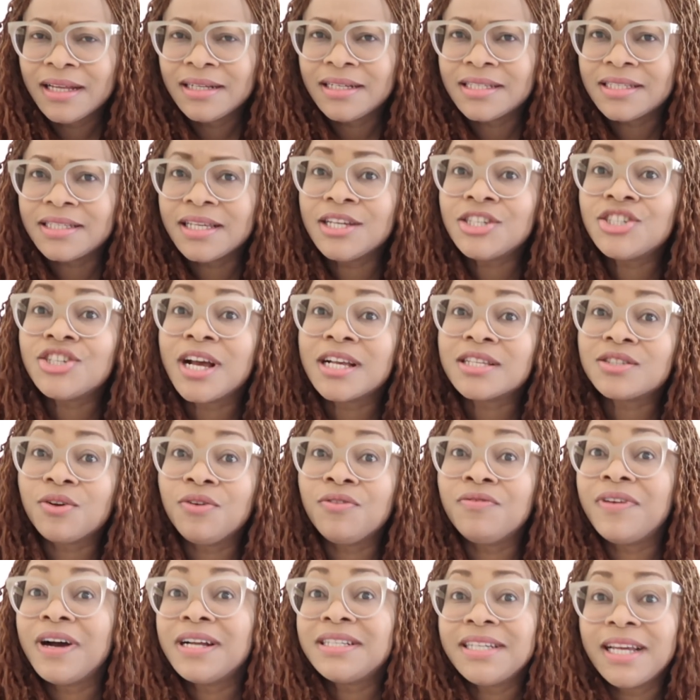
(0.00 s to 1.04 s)
they say she has
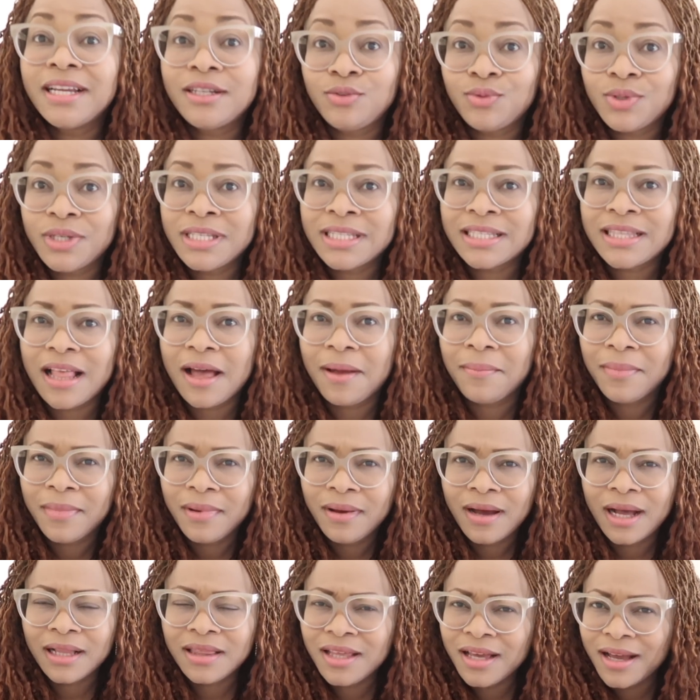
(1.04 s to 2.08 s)
converted to islam
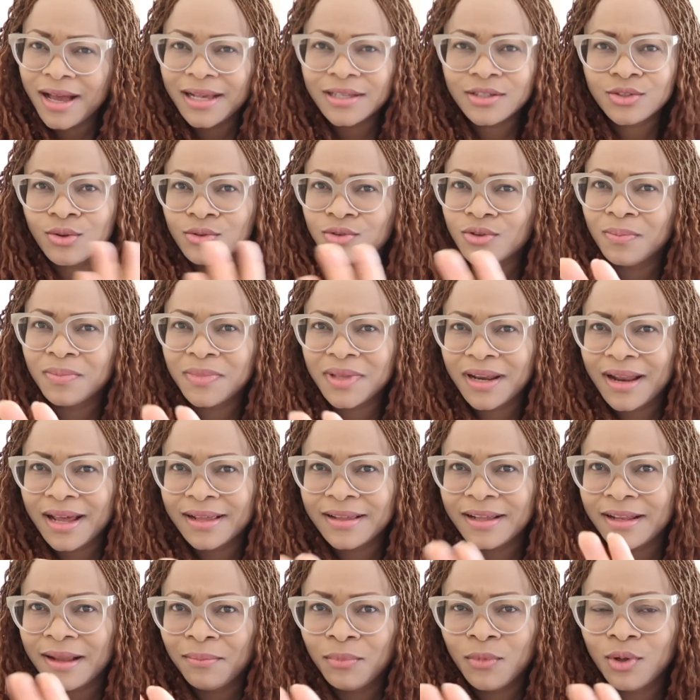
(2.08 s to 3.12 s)
i think i saw something like
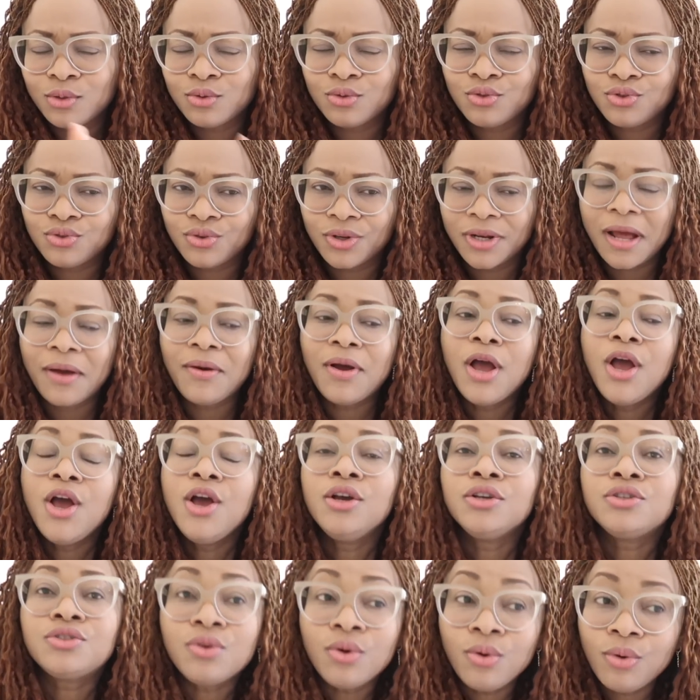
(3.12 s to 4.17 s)
that i'm not too sure now
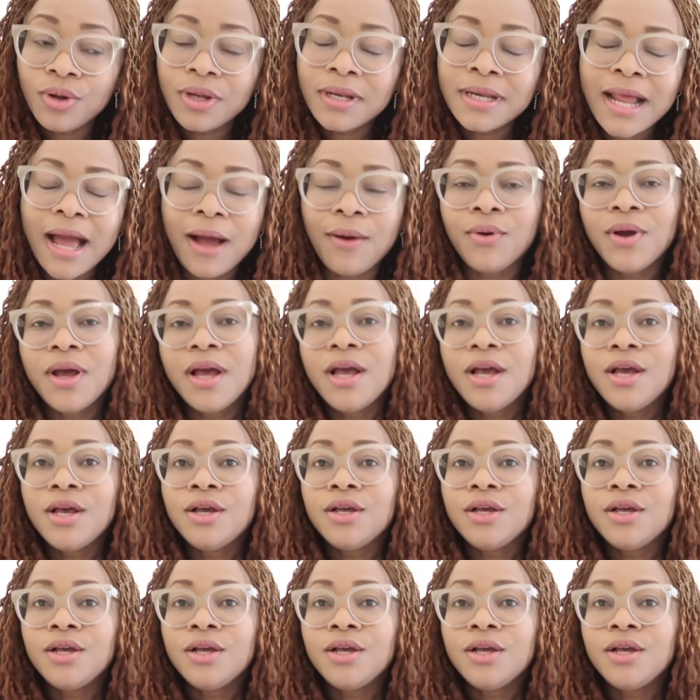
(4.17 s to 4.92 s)
so now